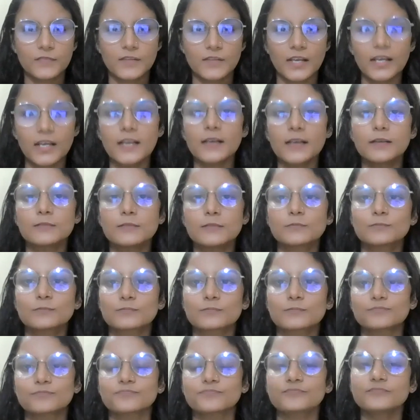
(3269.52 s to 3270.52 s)
Okay.
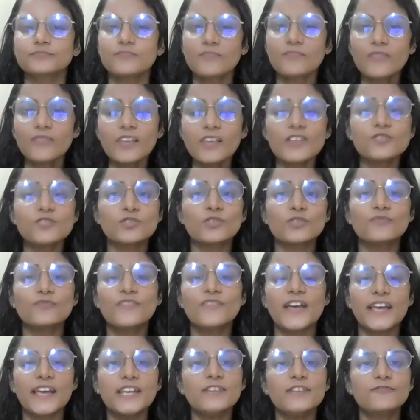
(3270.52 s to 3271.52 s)
So the
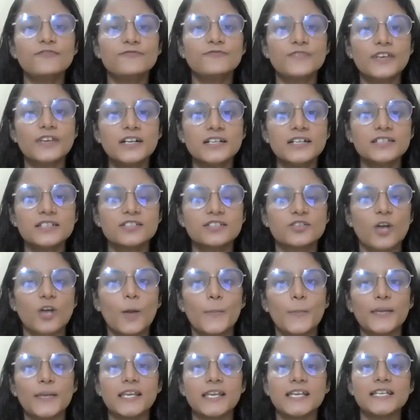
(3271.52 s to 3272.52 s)
very first
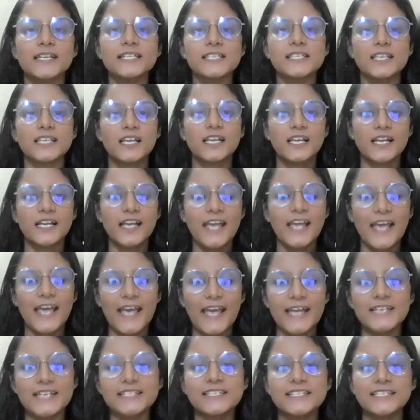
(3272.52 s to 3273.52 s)
topic is
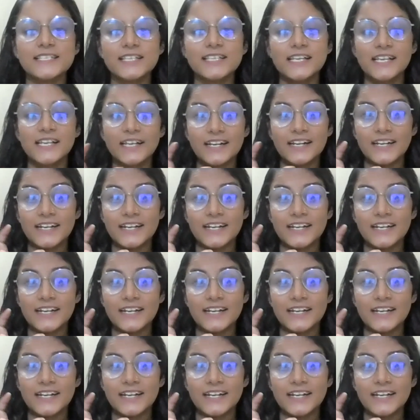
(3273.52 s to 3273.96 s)
SDLC.